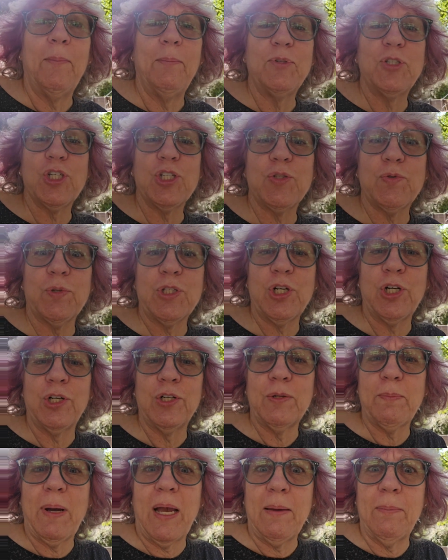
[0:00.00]
Just
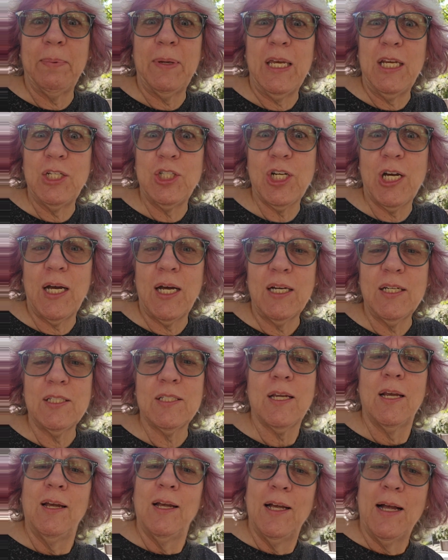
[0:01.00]
returned my pee jugs